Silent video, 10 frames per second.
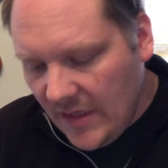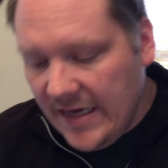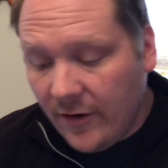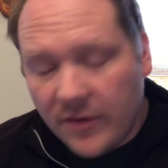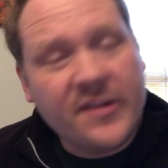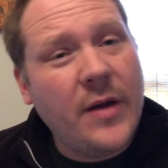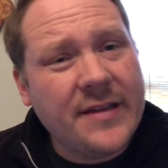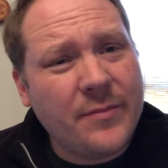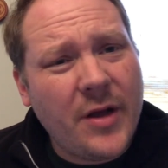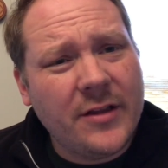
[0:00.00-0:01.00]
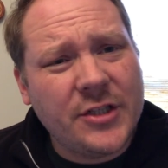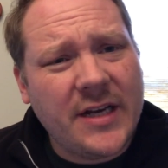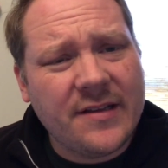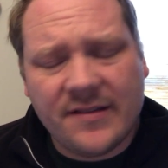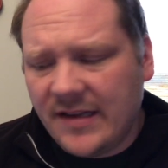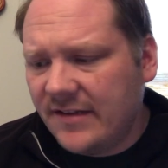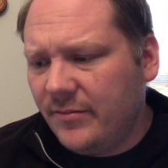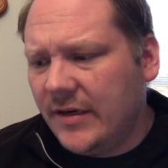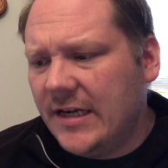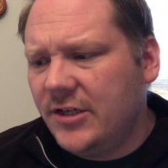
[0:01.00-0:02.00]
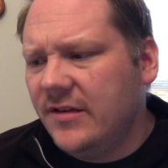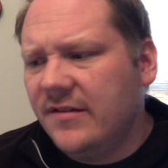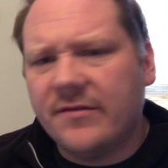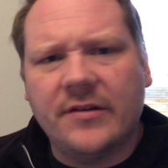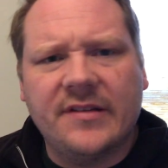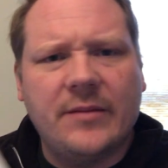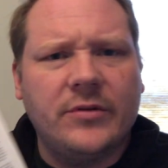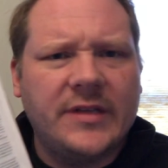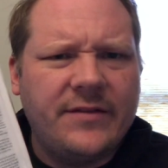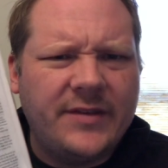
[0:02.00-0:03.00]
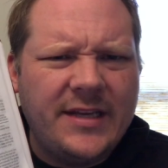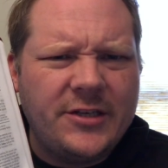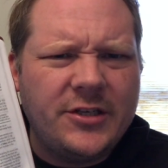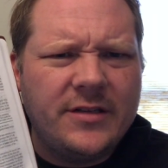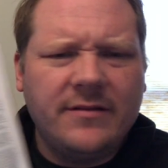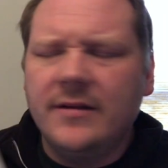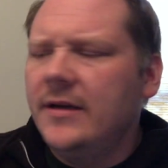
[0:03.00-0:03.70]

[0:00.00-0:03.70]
It also has apologetics explanations, for example, deification,